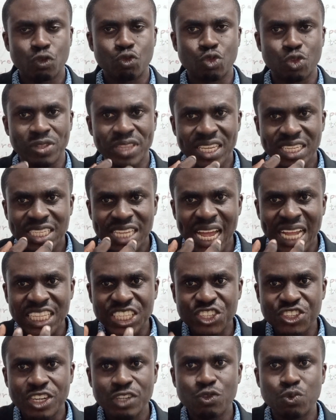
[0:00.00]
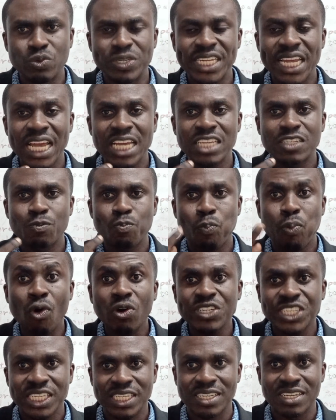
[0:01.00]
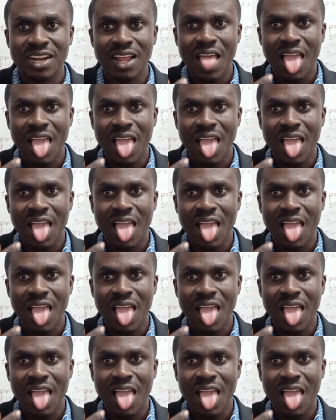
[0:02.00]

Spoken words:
to this anterior to terse portion